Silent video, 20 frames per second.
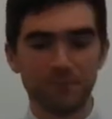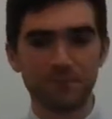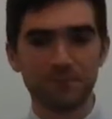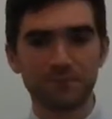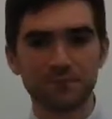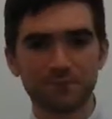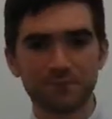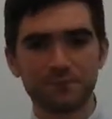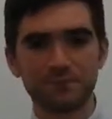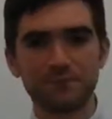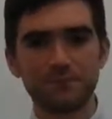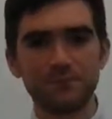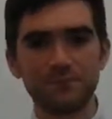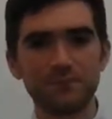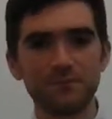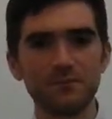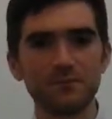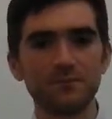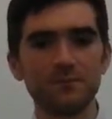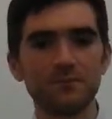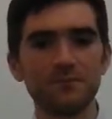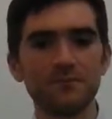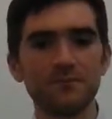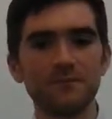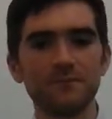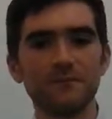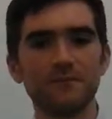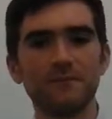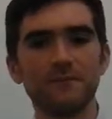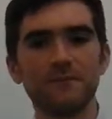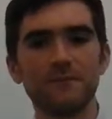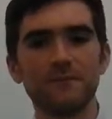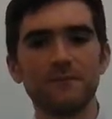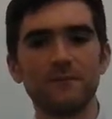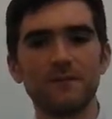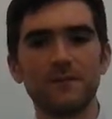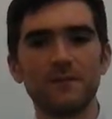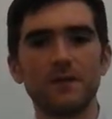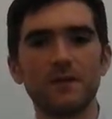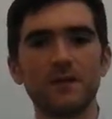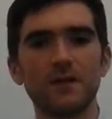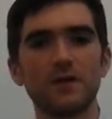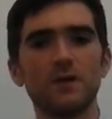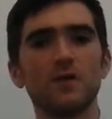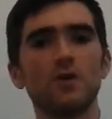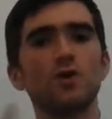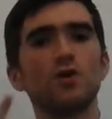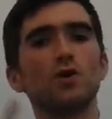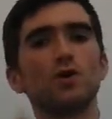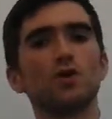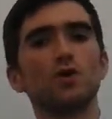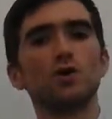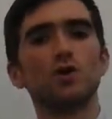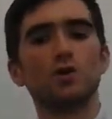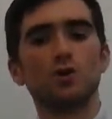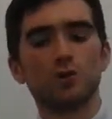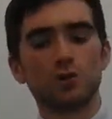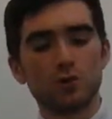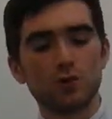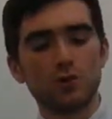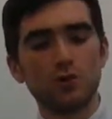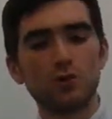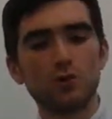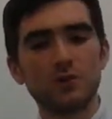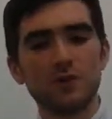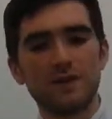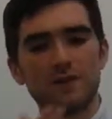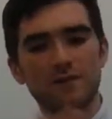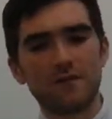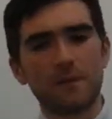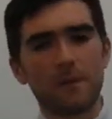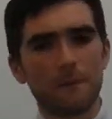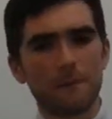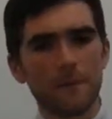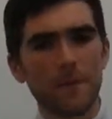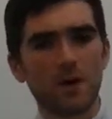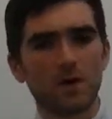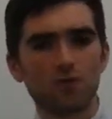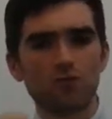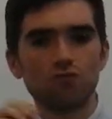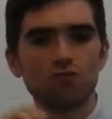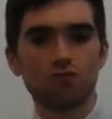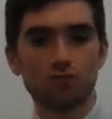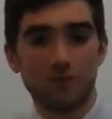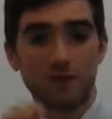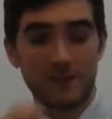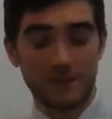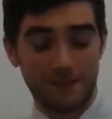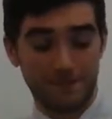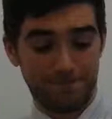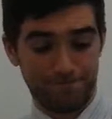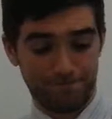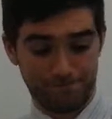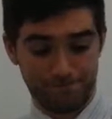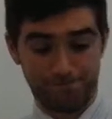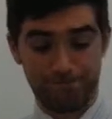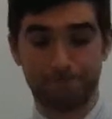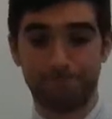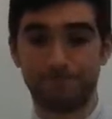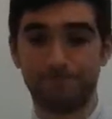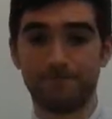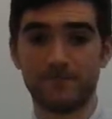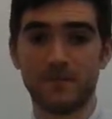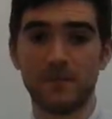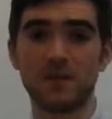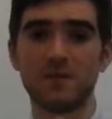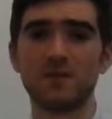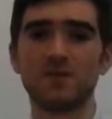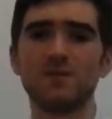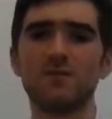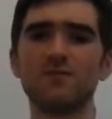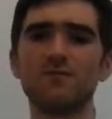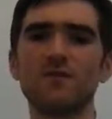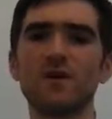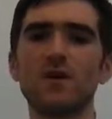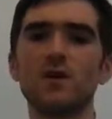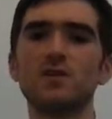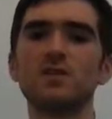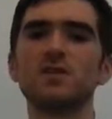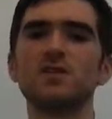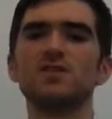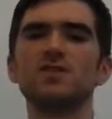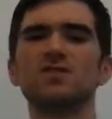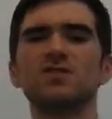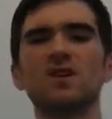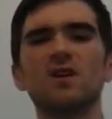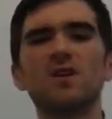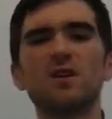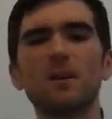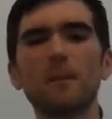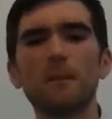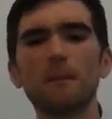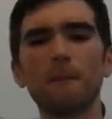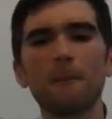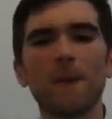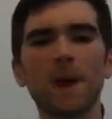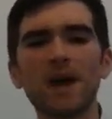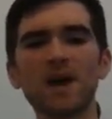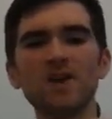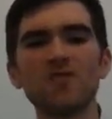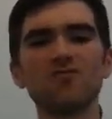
So the two different parts of the training will be, the first part will be just going through the background of cost budgeting,